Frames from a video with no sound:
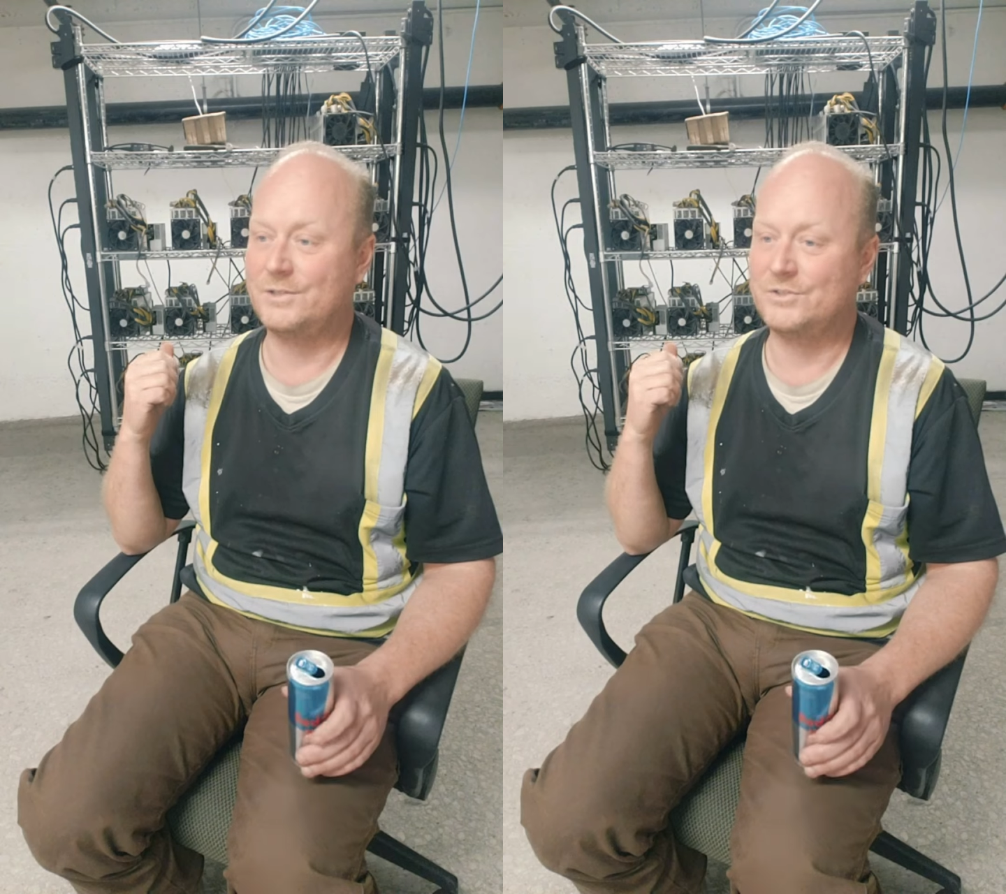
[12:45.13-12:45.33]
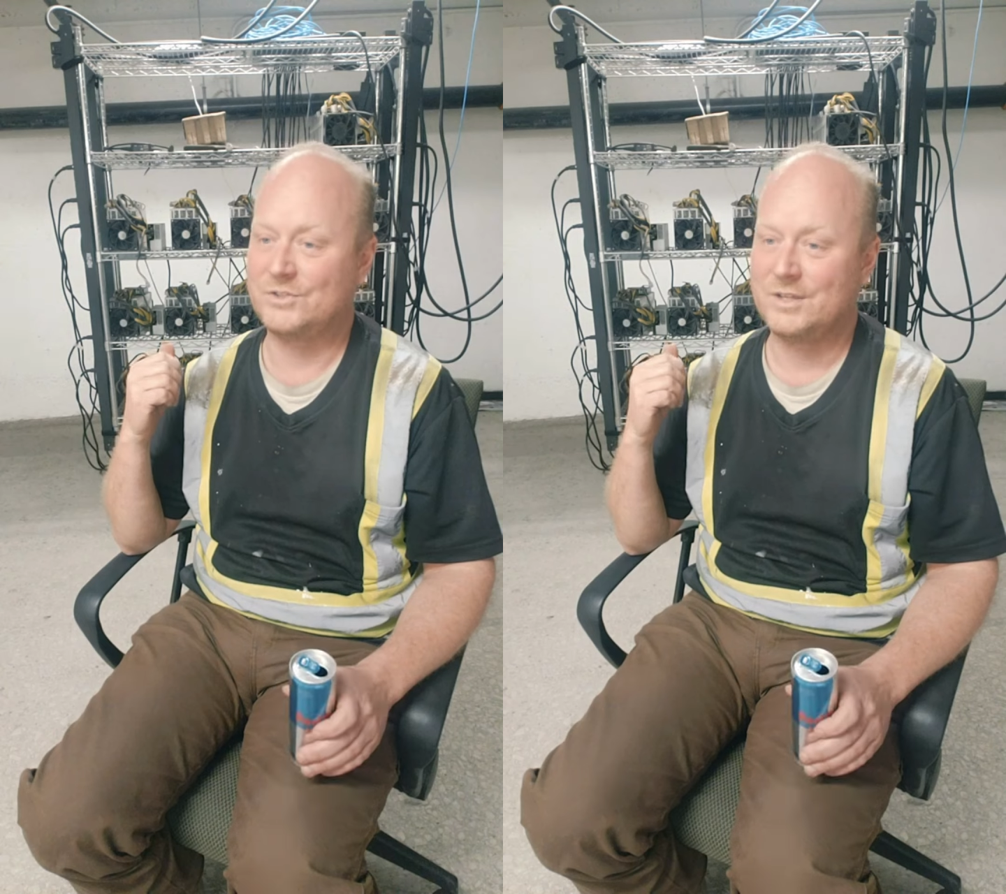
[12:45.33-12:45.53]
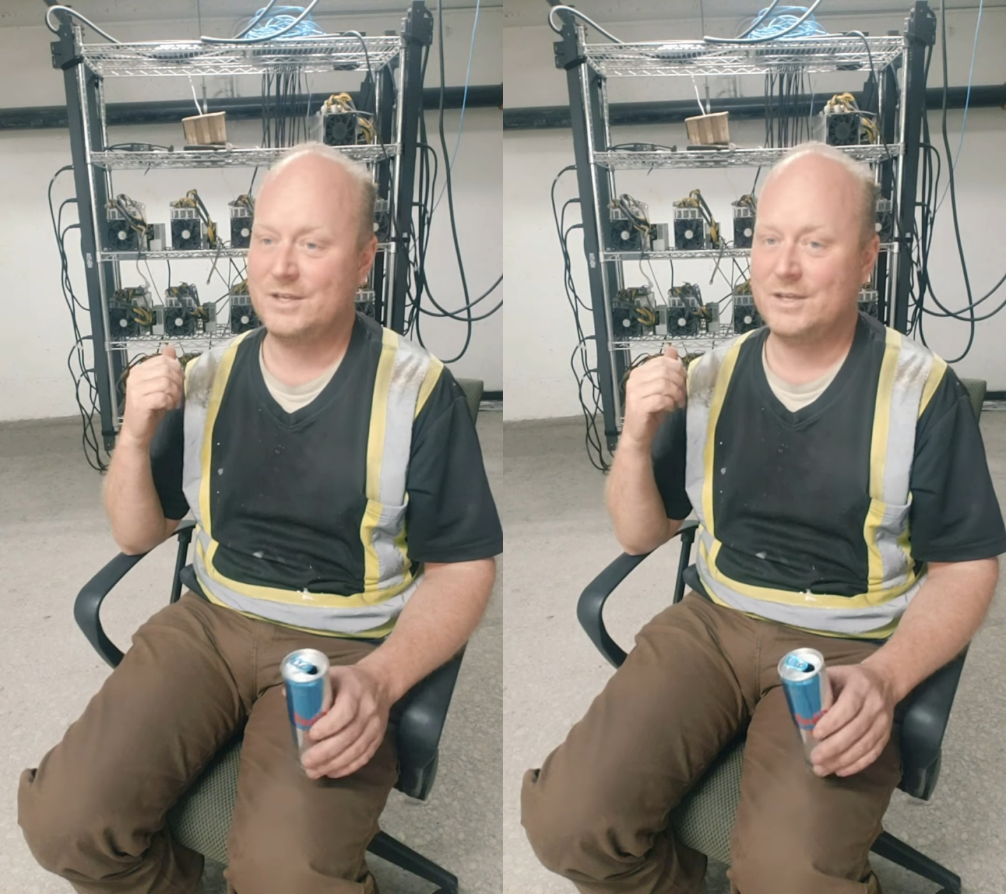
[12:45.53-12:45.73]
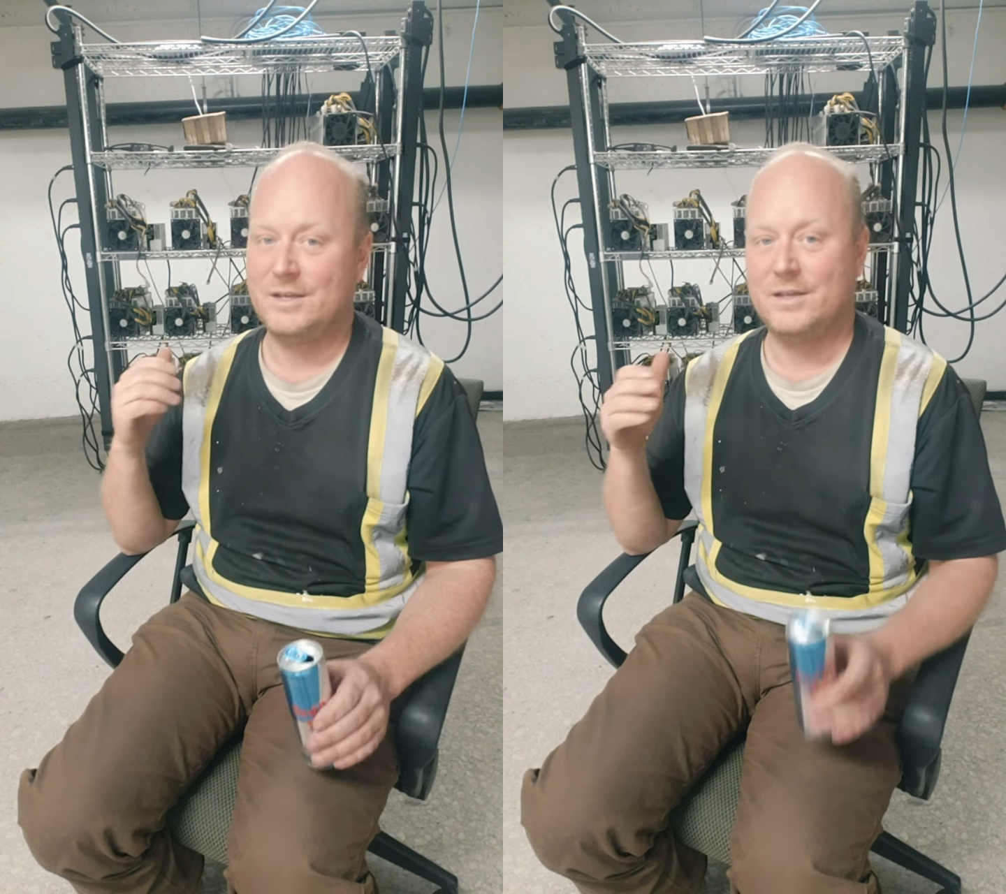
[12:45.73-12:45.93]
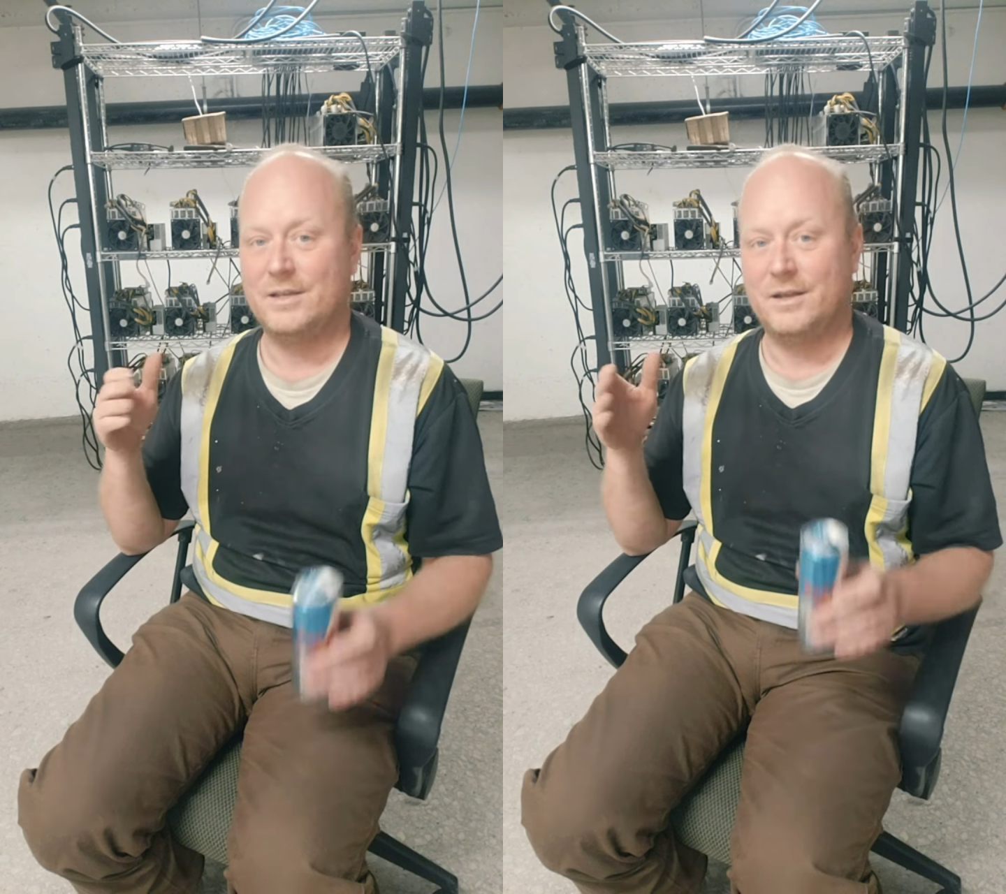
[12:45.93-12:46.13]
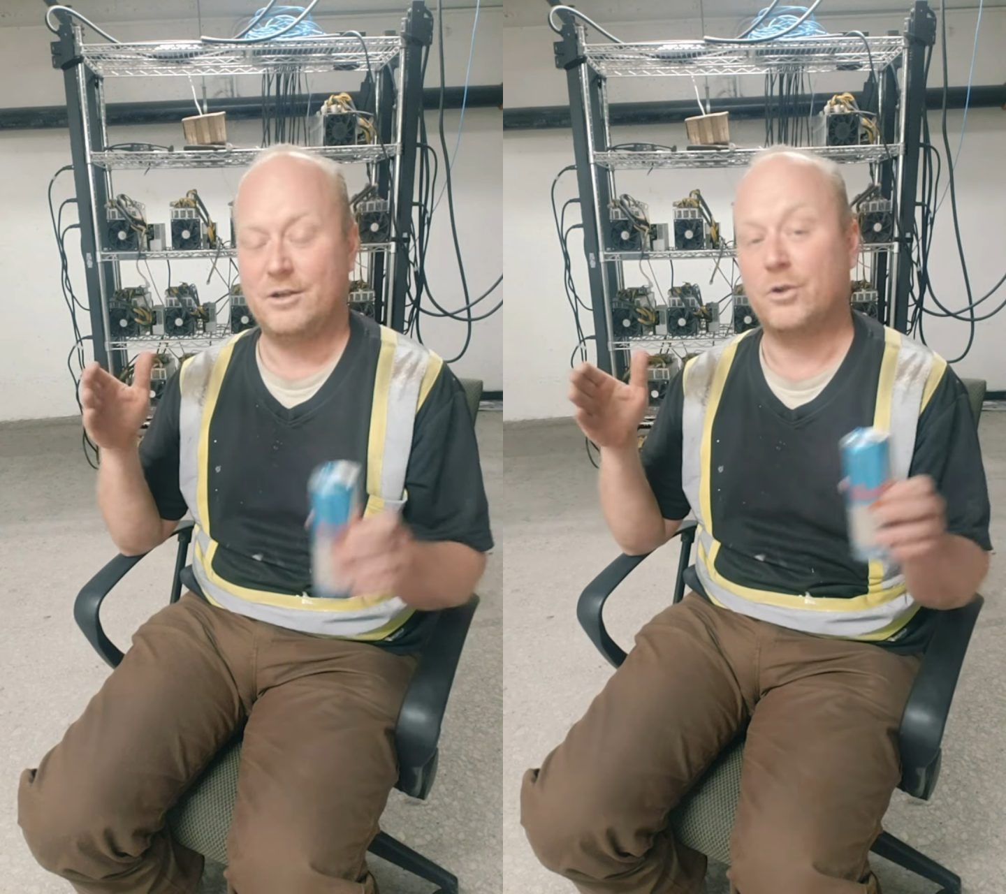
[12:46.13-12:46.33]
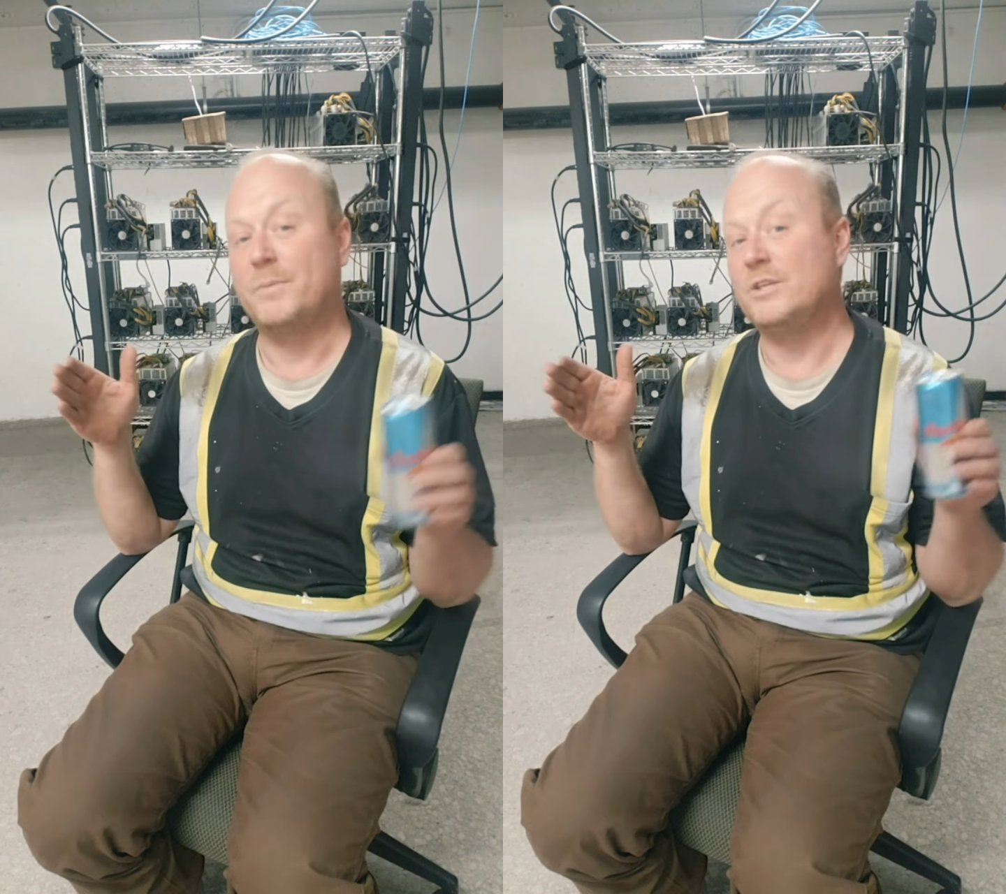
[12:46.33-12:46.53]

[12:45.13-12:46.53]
Is there'll be